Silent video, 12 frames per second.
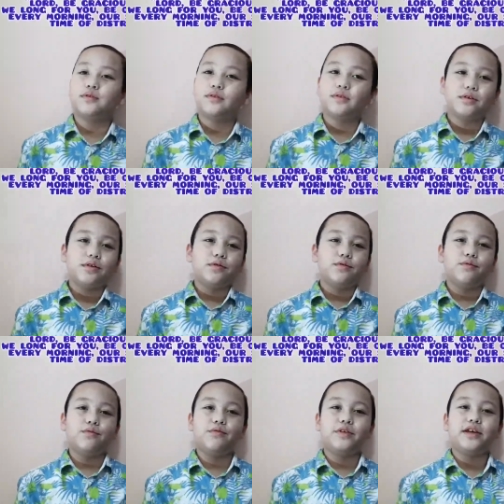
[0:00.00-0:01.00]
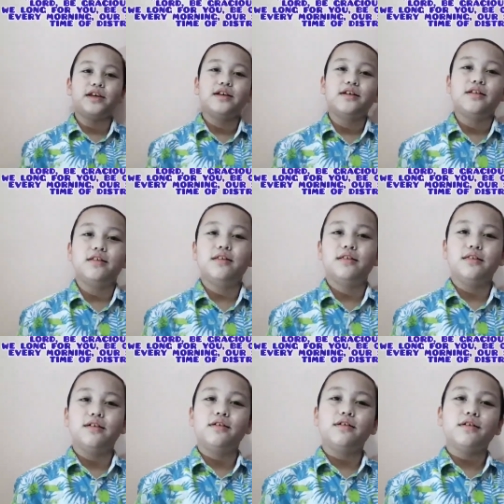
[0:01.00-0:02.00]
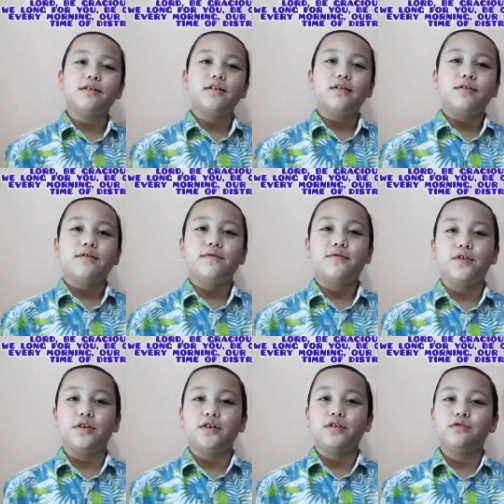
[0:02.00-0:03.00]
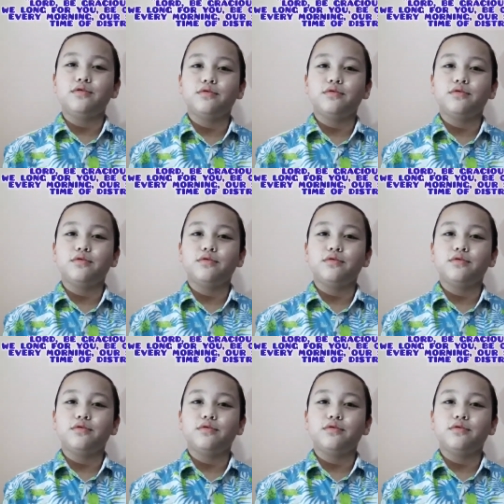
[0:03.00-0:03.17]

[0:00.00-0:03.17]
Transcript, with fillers: We long for you.